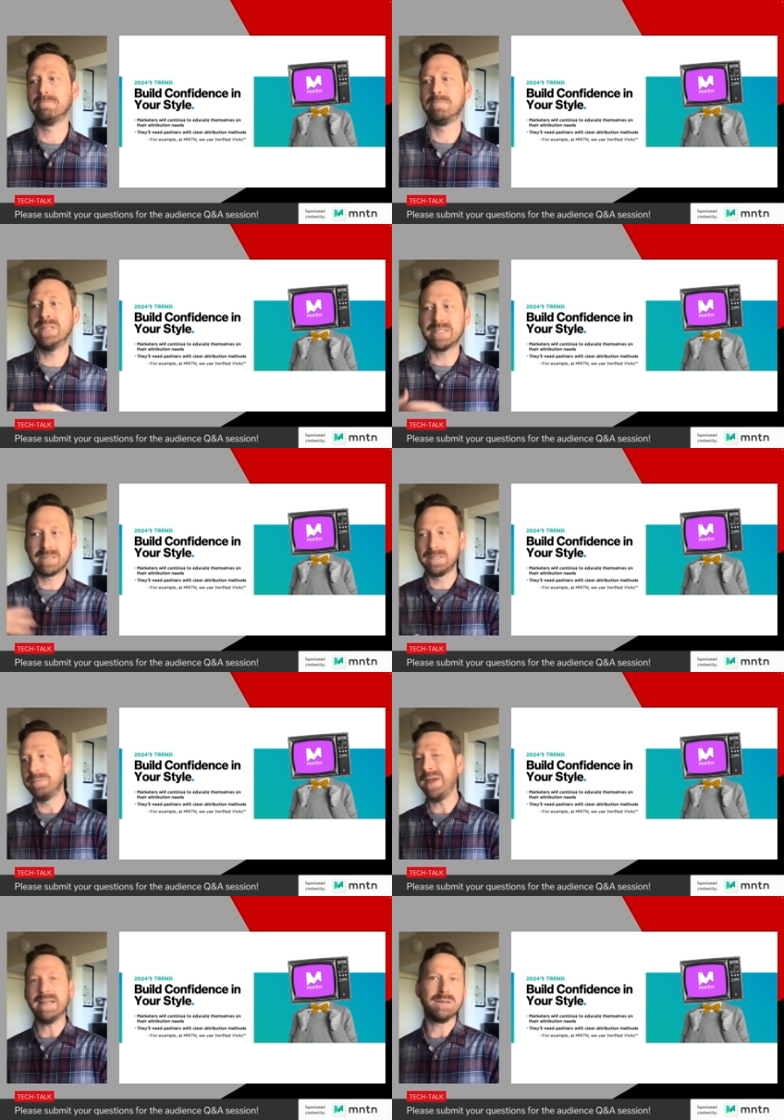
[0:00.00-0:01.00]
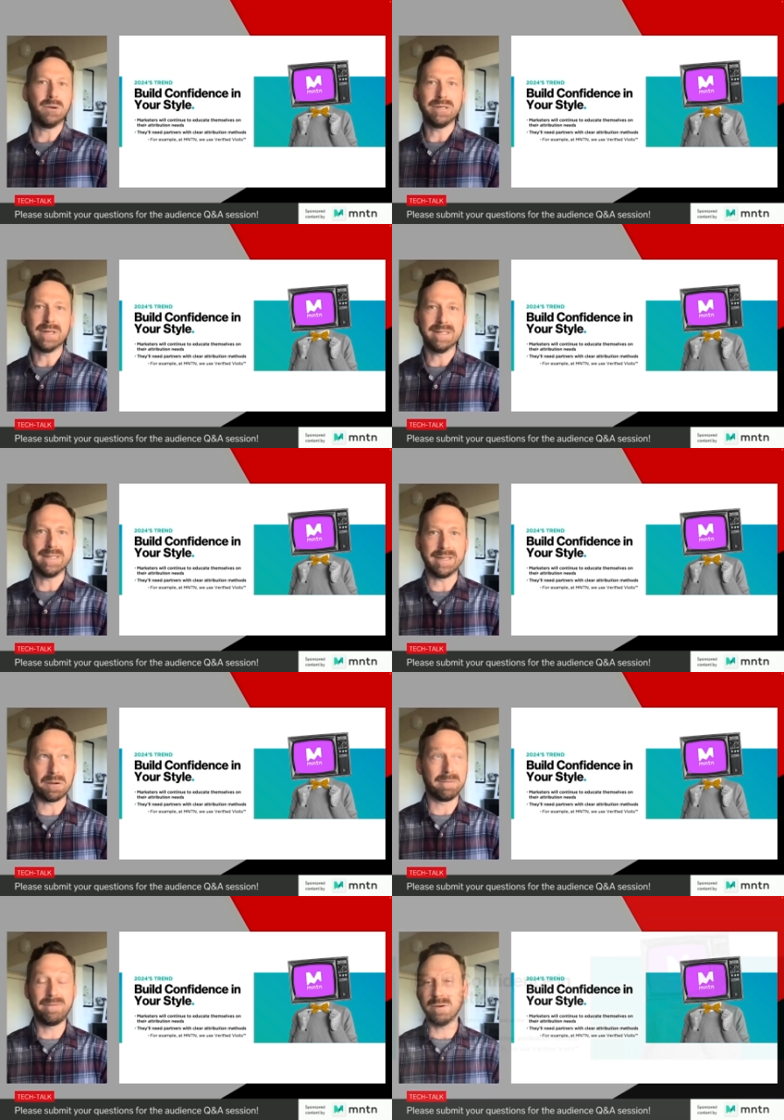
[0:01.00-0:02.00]
this debate is going to continue
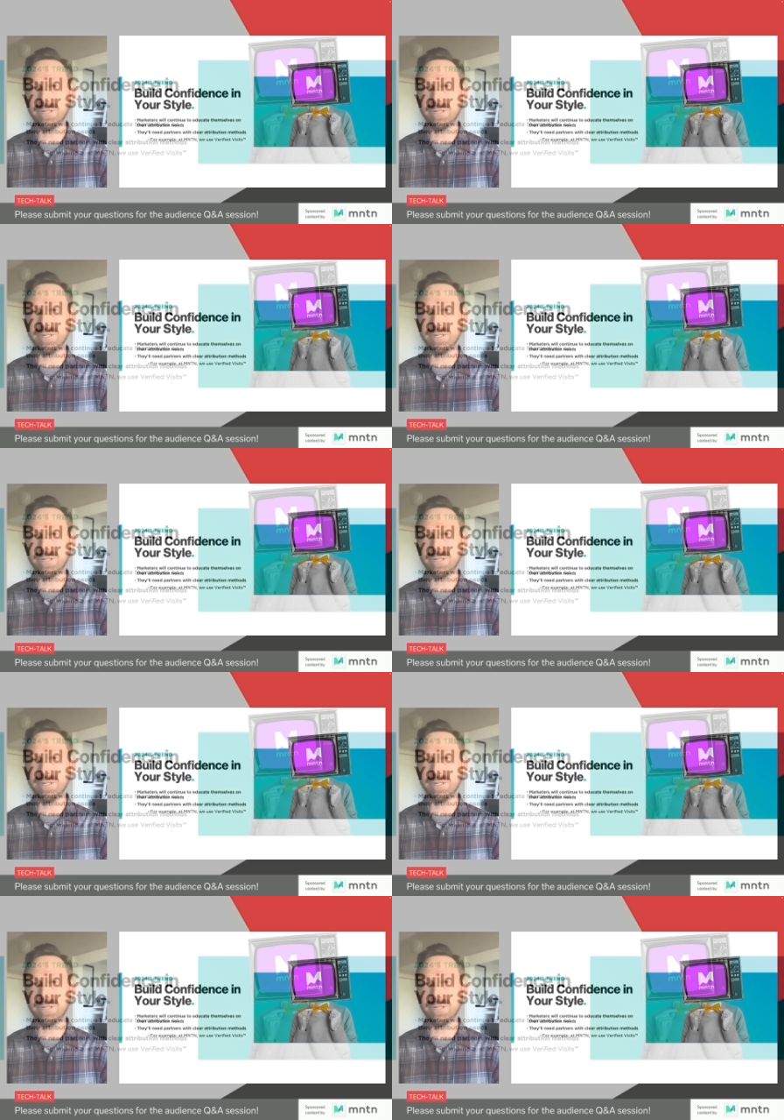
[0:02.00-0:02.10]
for